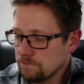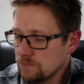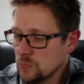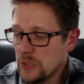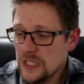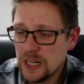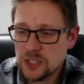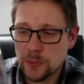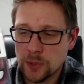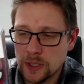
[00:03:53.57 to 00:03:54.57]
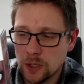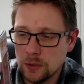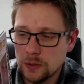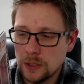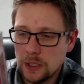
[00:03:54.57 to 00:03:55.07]
He's actually pretty cool.
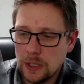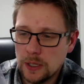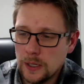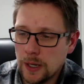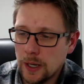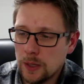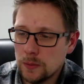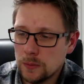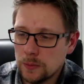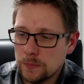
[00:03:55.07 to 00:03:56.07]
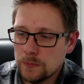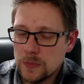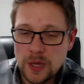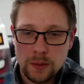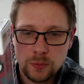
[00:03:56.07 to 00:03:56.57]
Yeah,
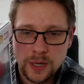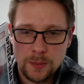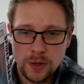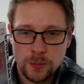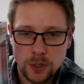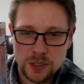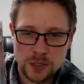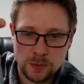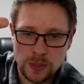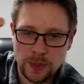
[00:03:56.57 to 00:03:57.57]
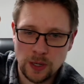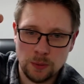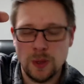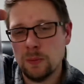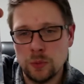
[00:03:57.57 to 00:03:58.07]
we'll get him out of the box in a wee minute.
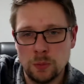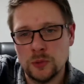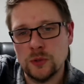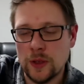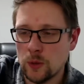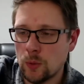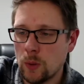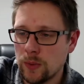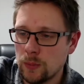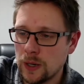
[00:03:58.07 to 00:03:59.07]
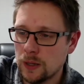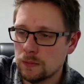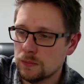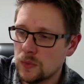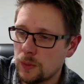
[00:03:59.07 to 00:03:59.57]
We'll do the other pop, then we'll get
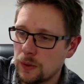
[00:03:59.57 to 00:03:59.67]
him out of the